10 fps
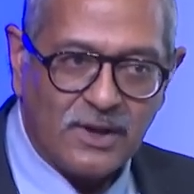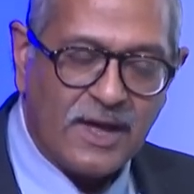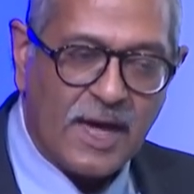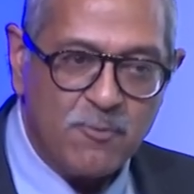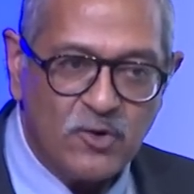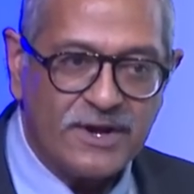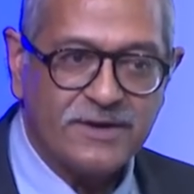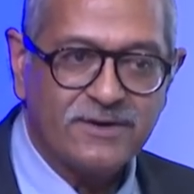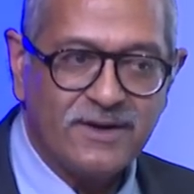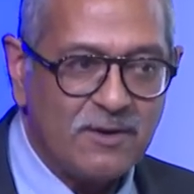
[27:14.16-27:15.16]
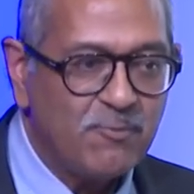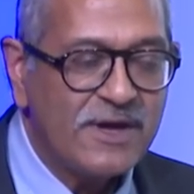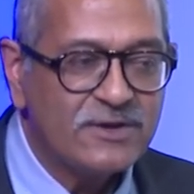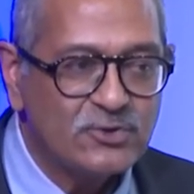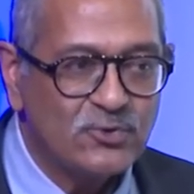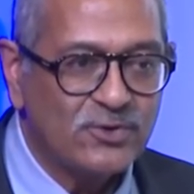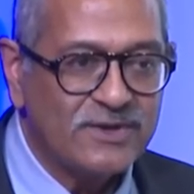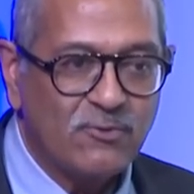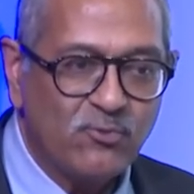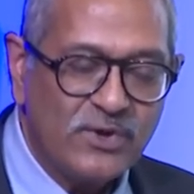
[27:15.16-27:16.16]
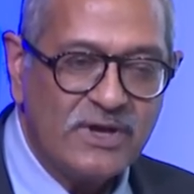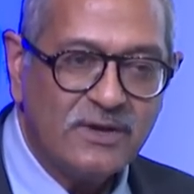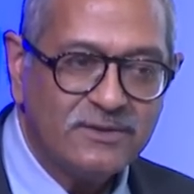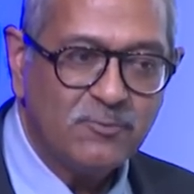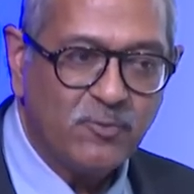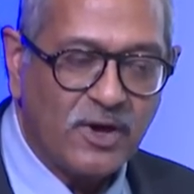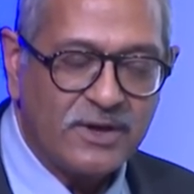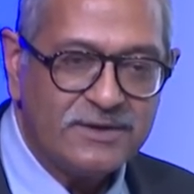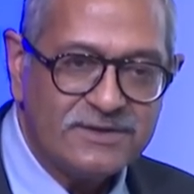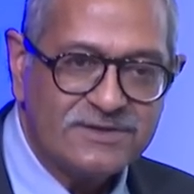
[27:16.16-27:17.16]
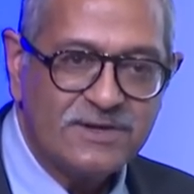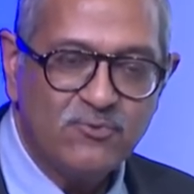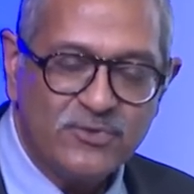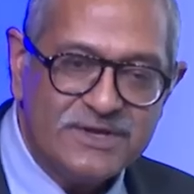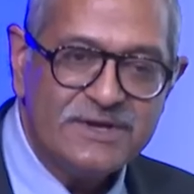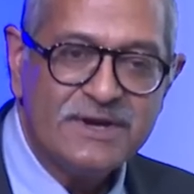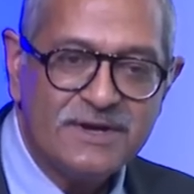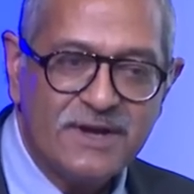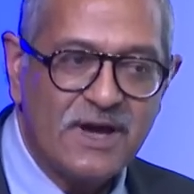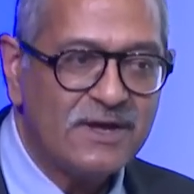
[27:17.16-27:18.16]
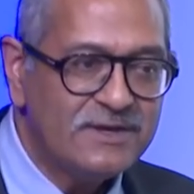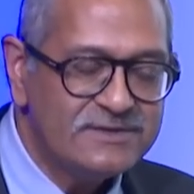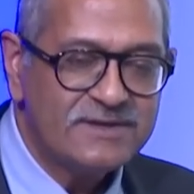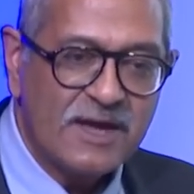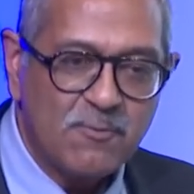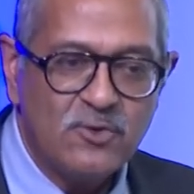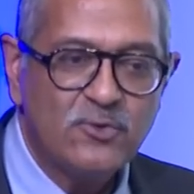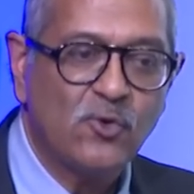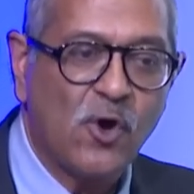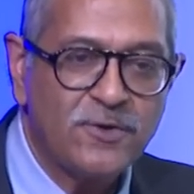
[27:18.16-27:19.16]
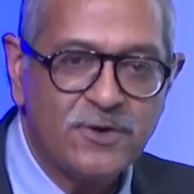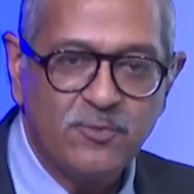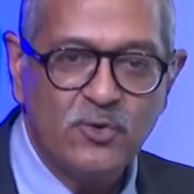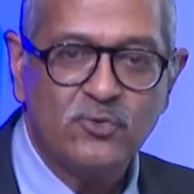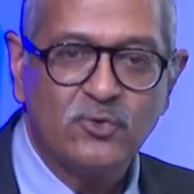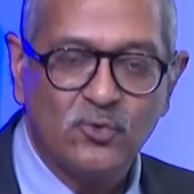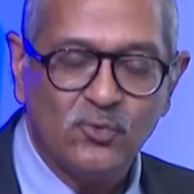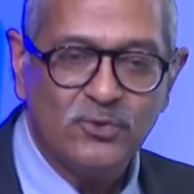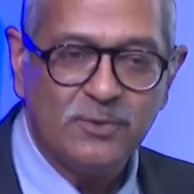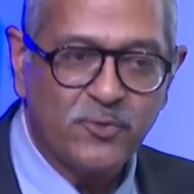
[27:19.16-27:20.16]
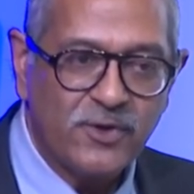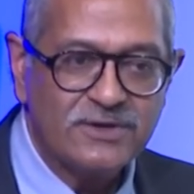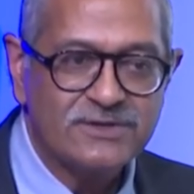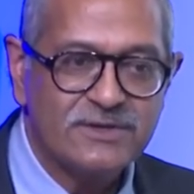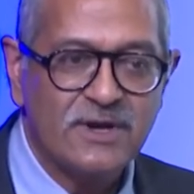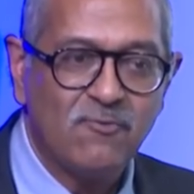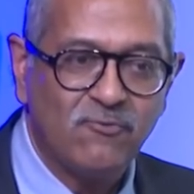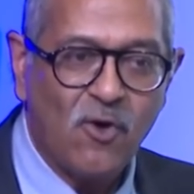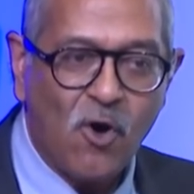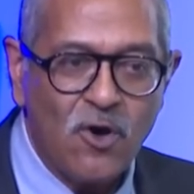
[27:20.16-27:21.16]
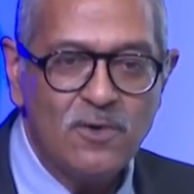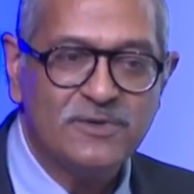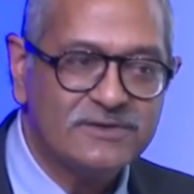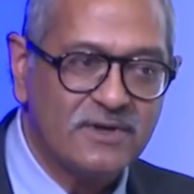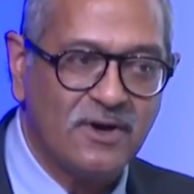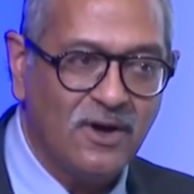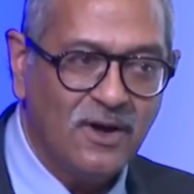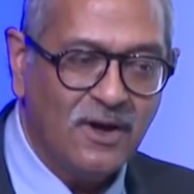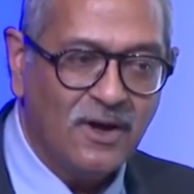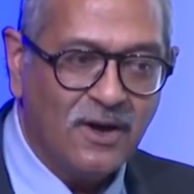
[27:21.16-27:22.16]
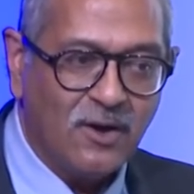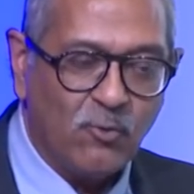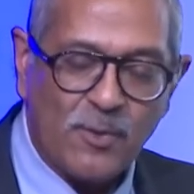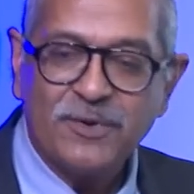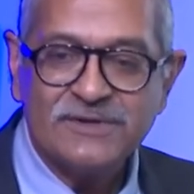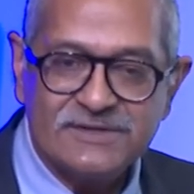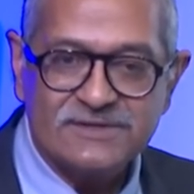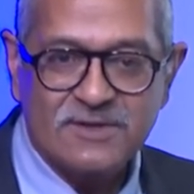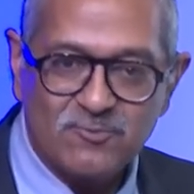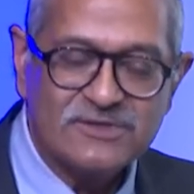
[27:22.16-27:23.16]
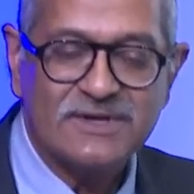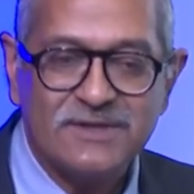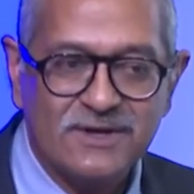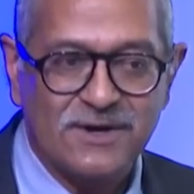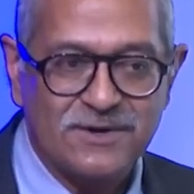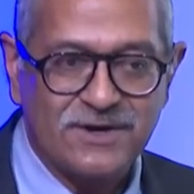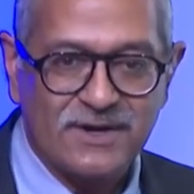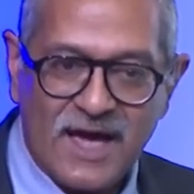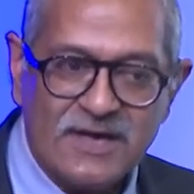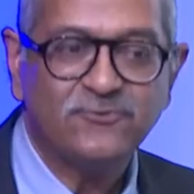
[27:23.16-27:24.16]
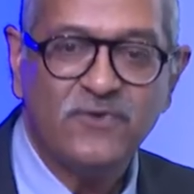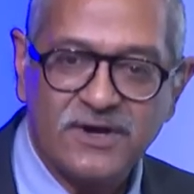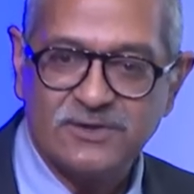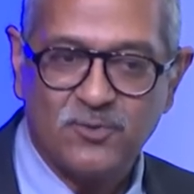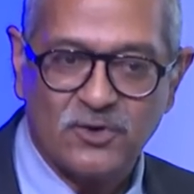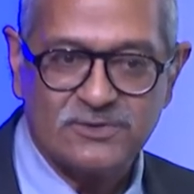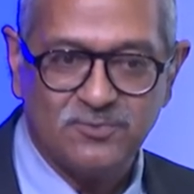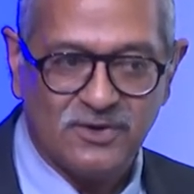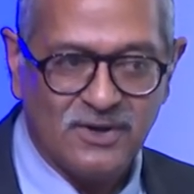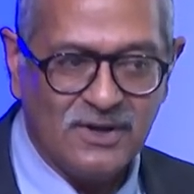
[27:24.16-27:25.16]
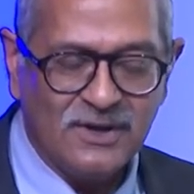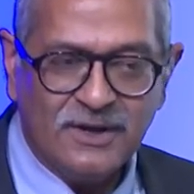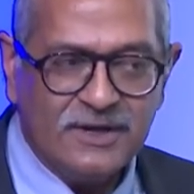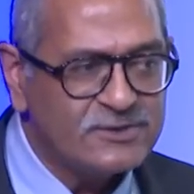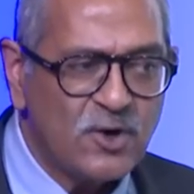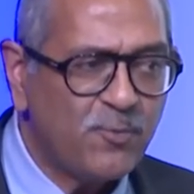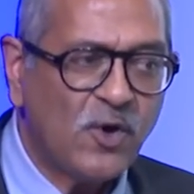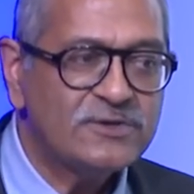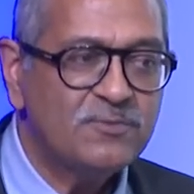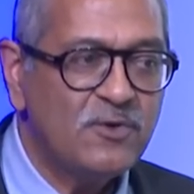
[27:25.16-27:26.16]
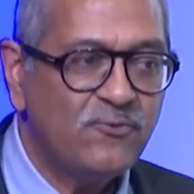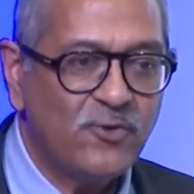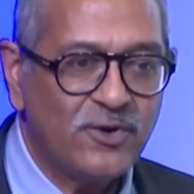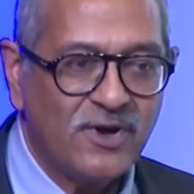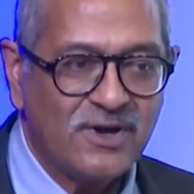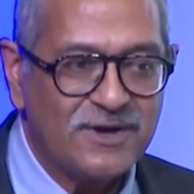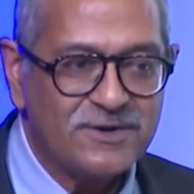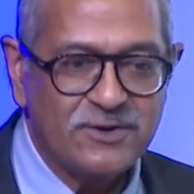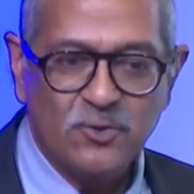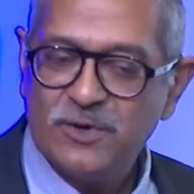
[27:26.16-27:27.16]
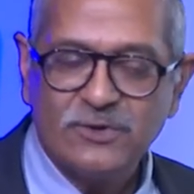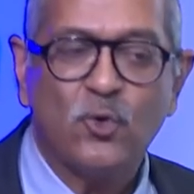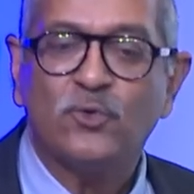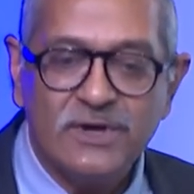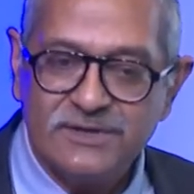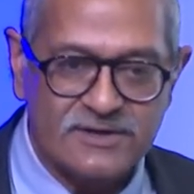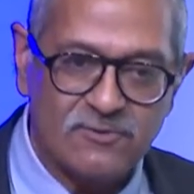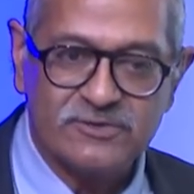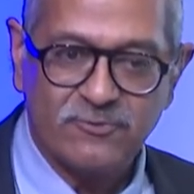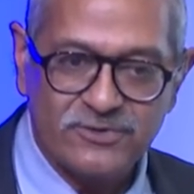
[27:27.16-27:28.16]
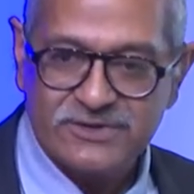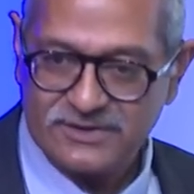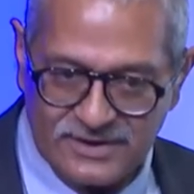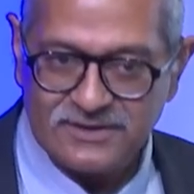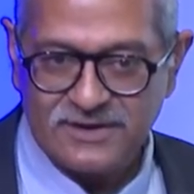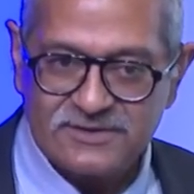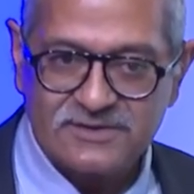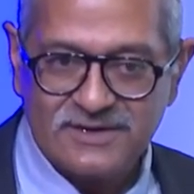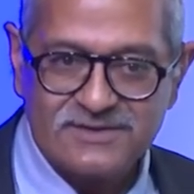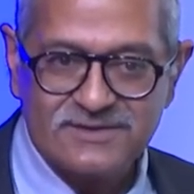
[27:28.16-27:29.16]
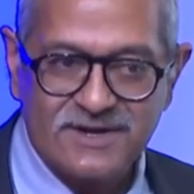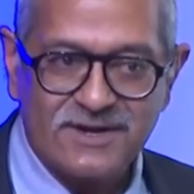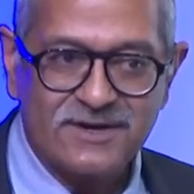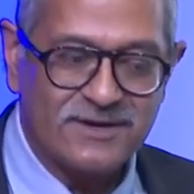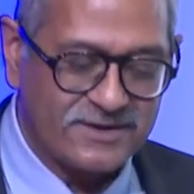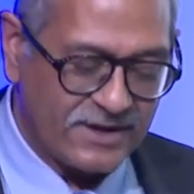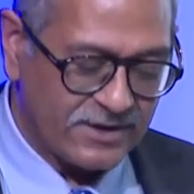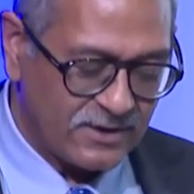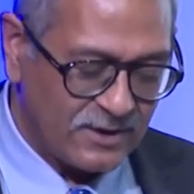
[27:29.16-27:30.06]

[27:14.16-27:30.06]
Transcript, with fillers: emulate and make sure that we, the industry within India, is able to contribute to the production of all uh, weapon systems in the country as far as possible. It's not possible for a country to be totally self-sufficient. Let, us let's, let's take it at that.